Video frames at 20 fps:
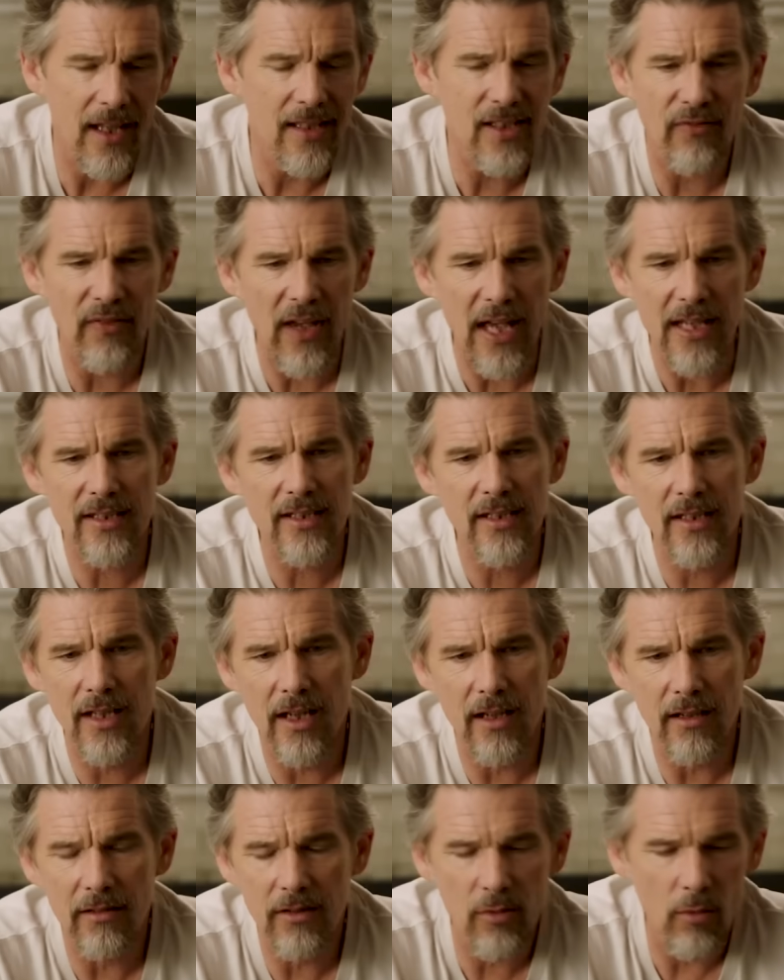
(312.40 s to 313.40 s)
It's
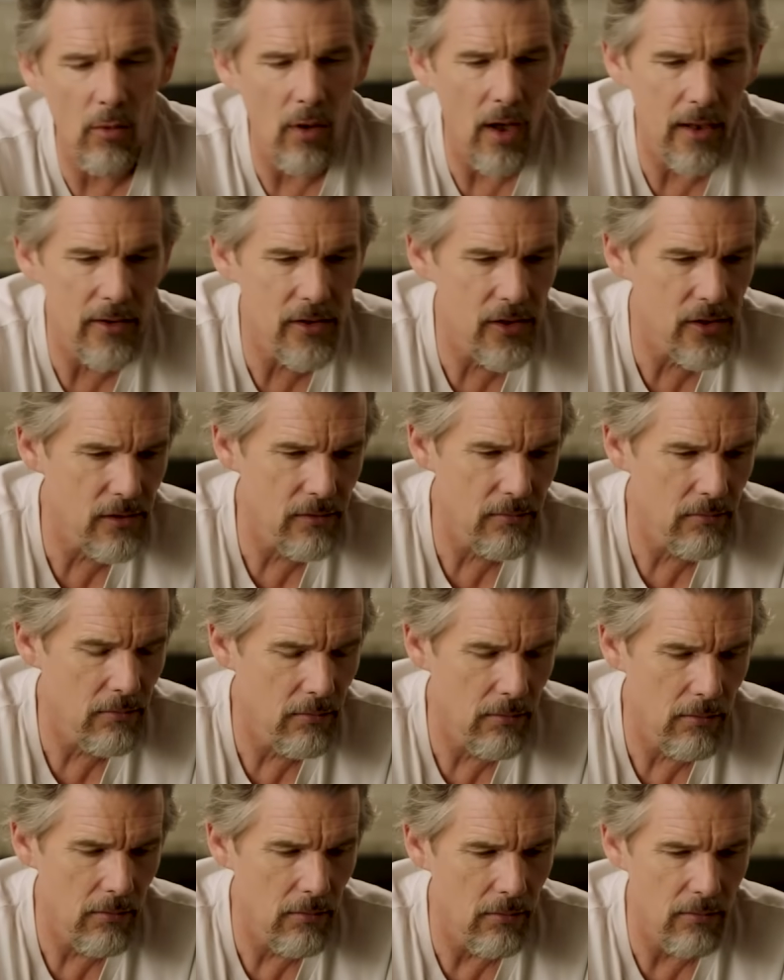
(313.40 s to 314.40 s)
fascinating to watch
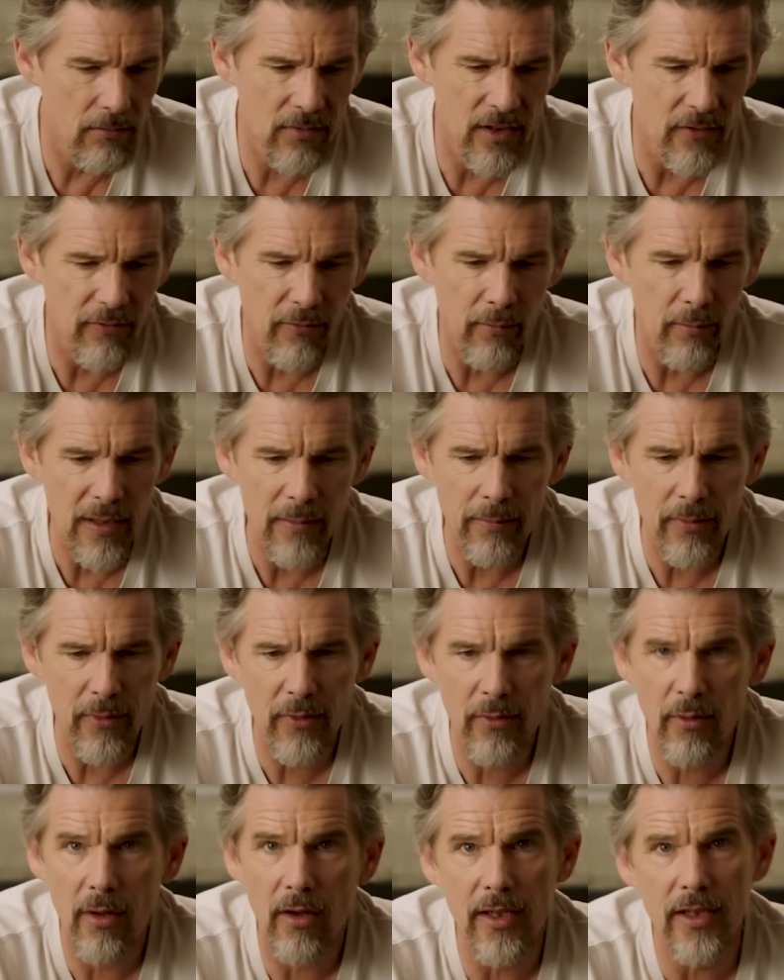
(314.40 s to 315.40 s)
different people
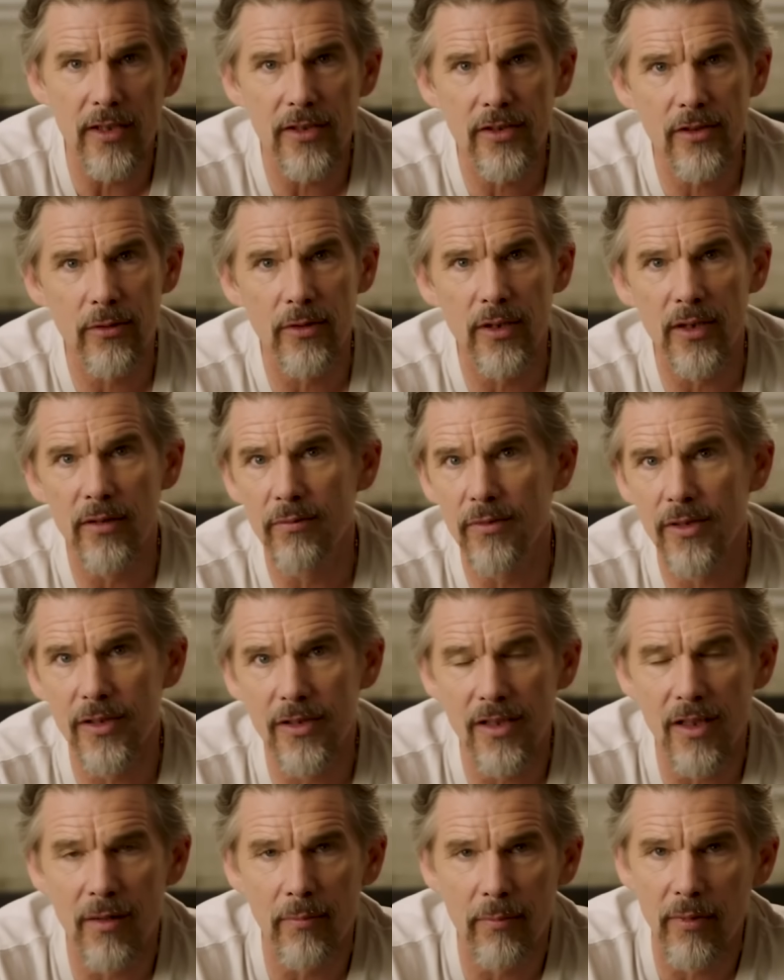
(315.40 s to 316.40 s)
throughout history
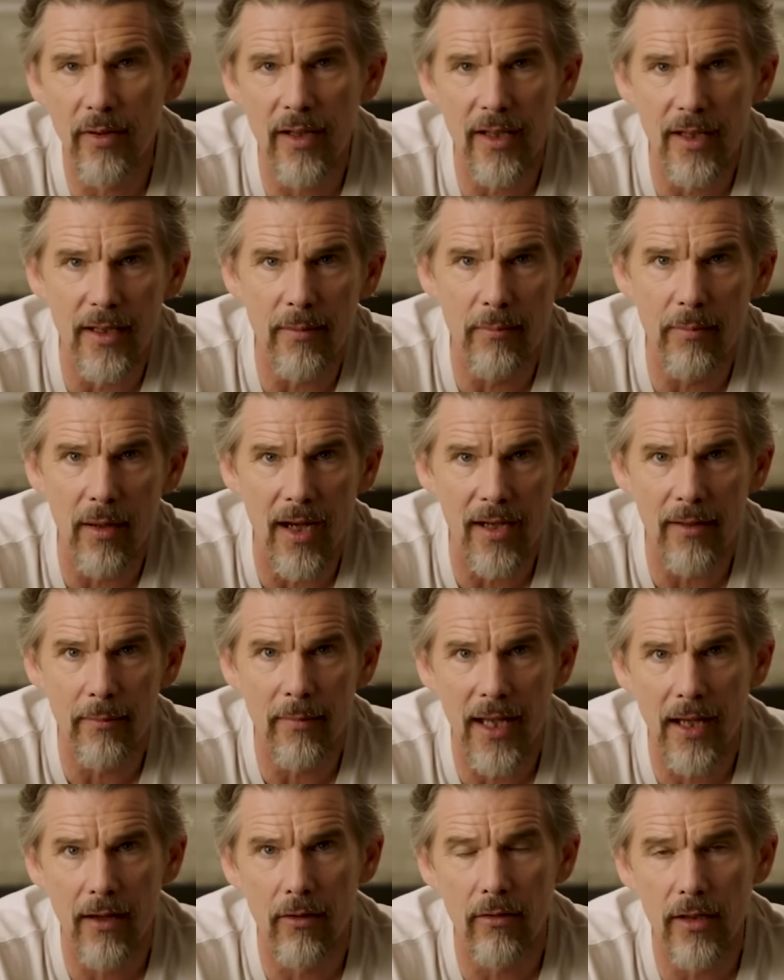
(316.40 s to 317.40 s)
just completely bottom
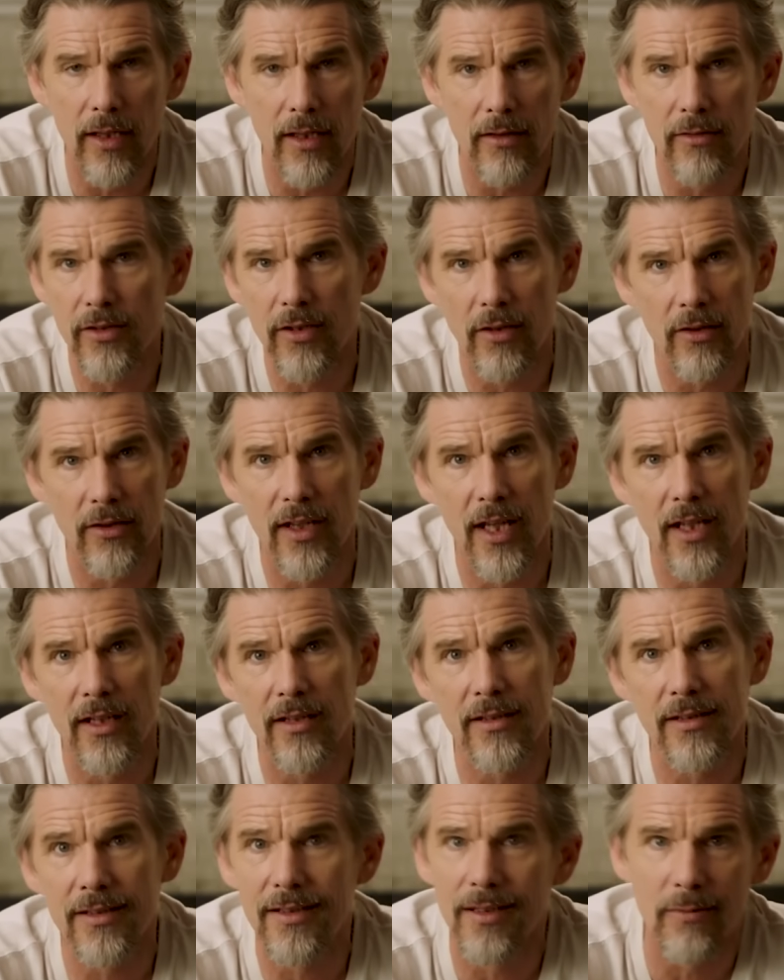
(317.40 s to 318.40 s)
out and turn that
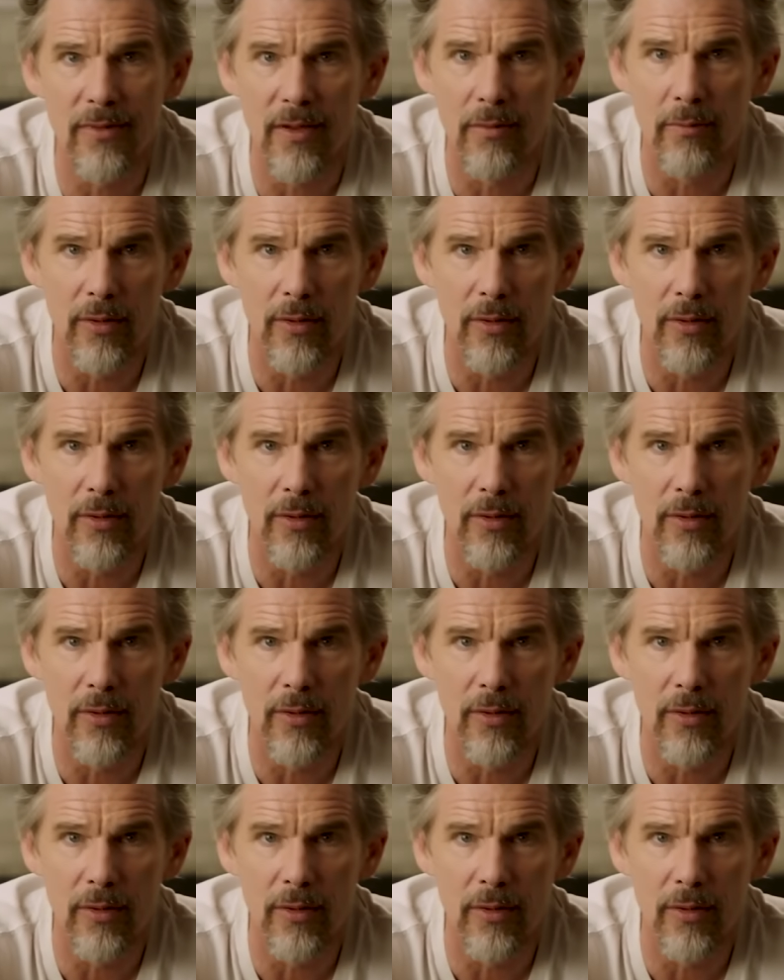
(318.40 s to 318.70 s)
into something